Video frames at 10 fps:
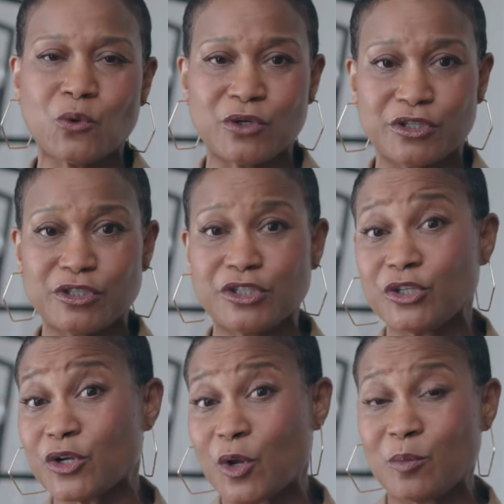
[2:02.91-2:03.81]
order to
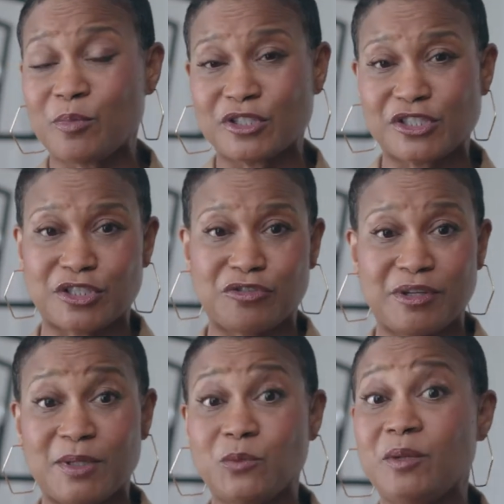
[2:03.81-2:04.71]
your home purchase
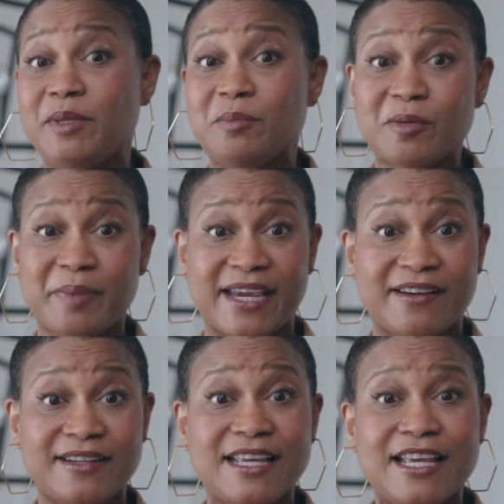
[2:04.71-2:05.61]
agreement will be
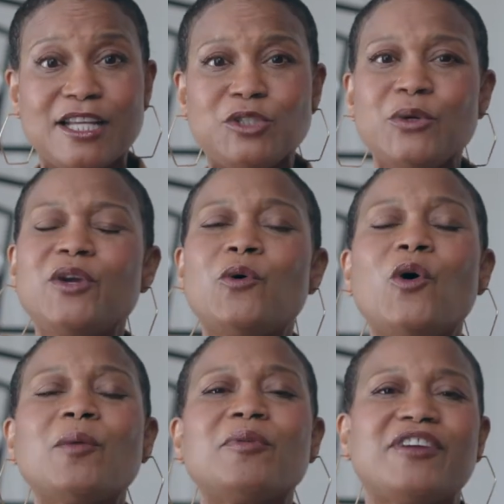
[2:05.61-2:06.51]
prepared to
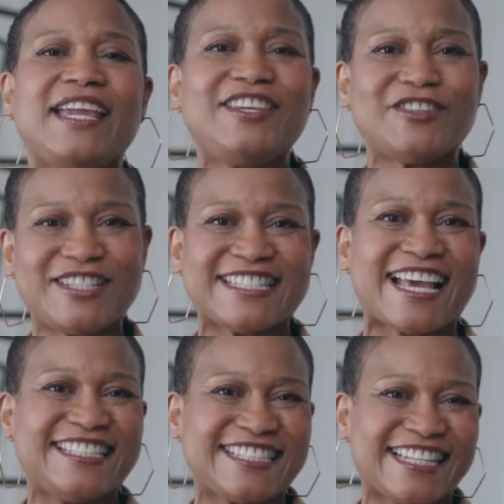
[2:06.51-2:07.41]
incorporate your
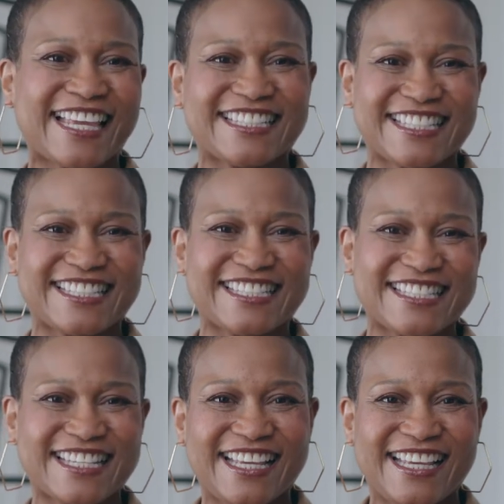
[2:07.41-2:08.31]
design selections.
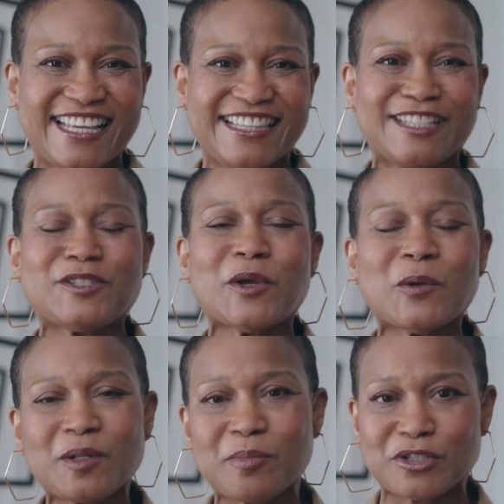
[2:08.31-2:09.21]
The
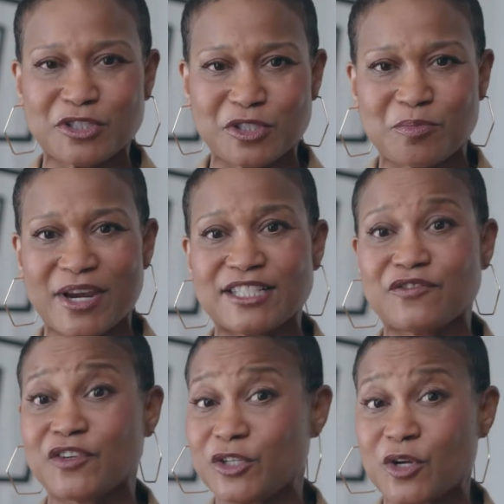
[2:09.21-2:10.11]
total purchase price
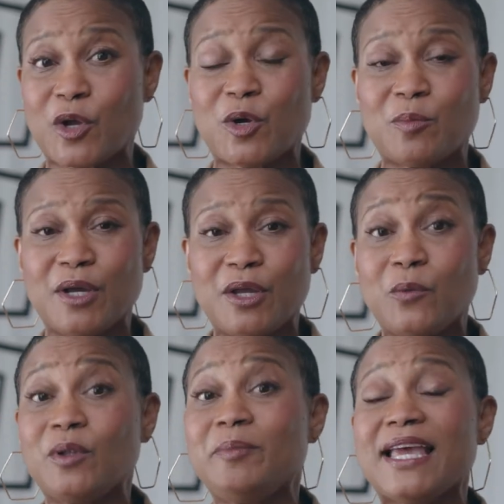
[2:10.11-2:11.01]
for your home
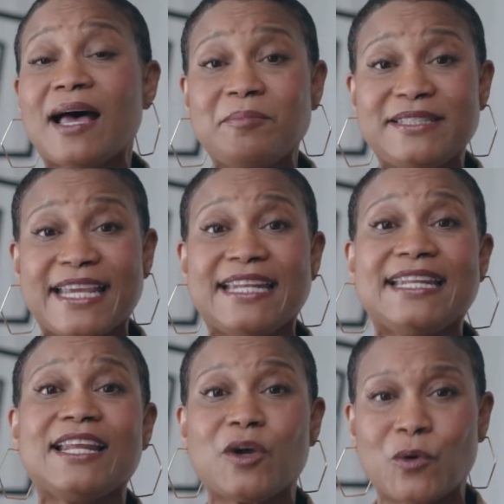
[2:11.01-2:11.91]
will be
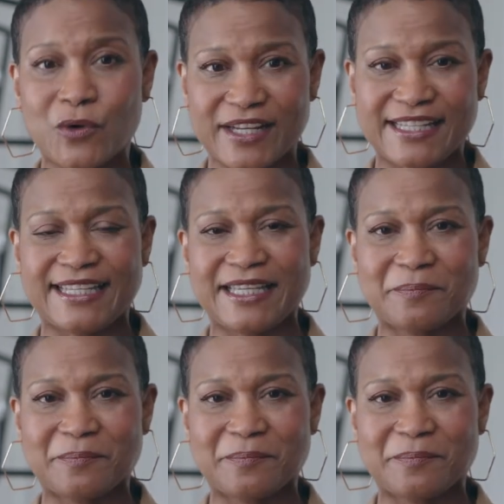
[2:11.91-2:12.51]
updated accordingly.